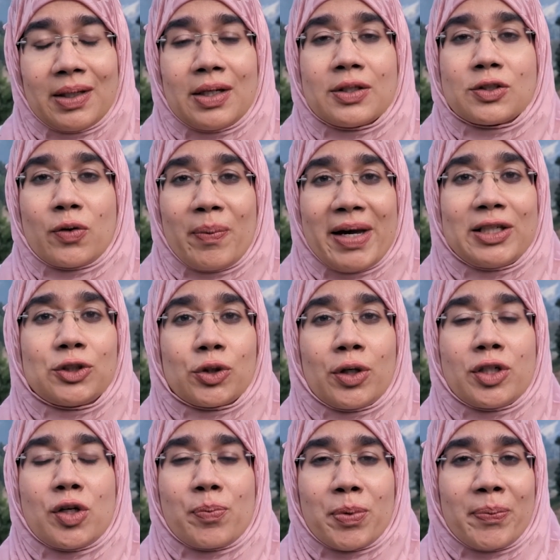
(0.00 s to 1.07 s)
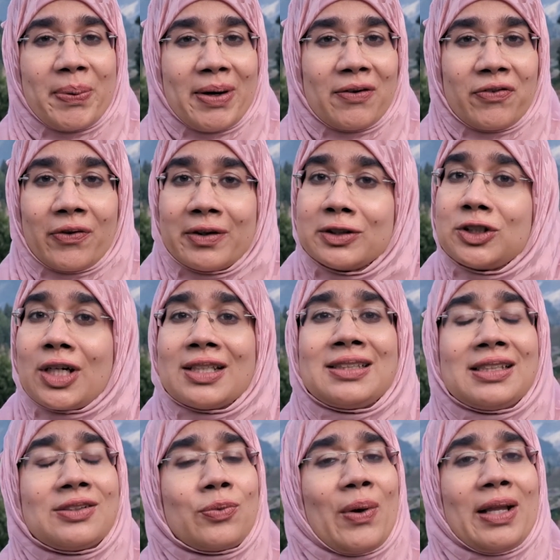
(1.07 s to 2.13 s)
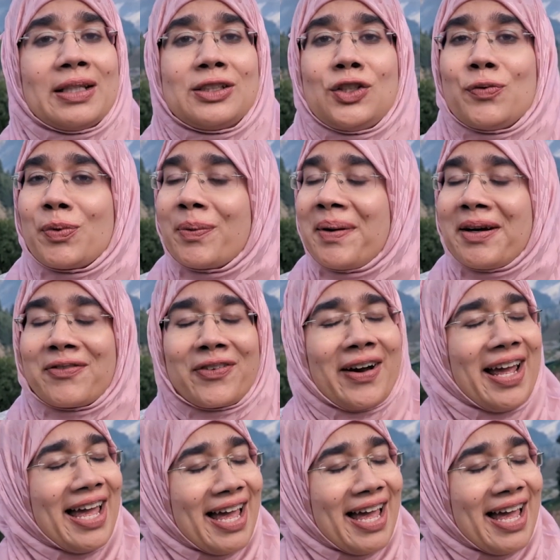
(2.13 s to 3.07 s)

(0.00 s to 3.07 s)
So make sure you prepare for it just as well as you prepare for